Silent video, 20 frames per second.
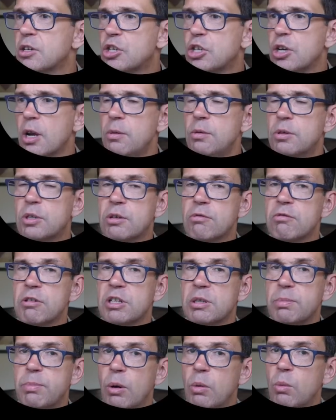chose to
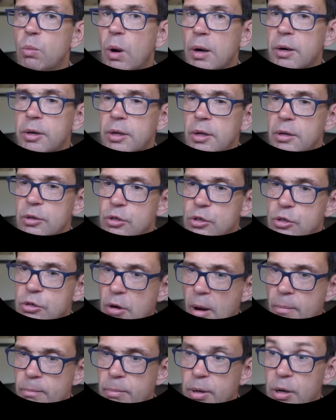respond 1 no
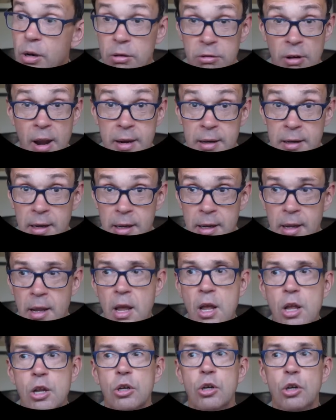trump correctly,
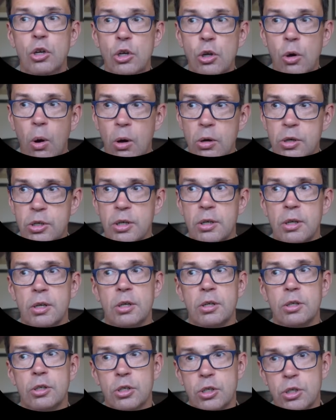not
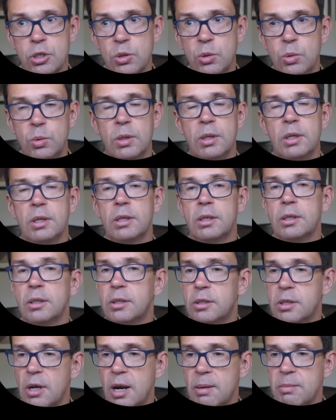2
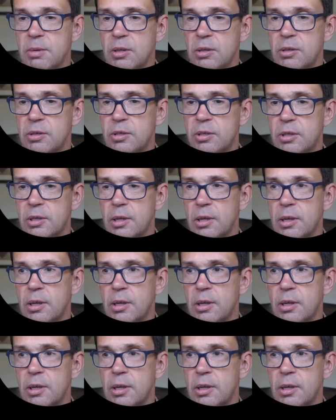diamonds,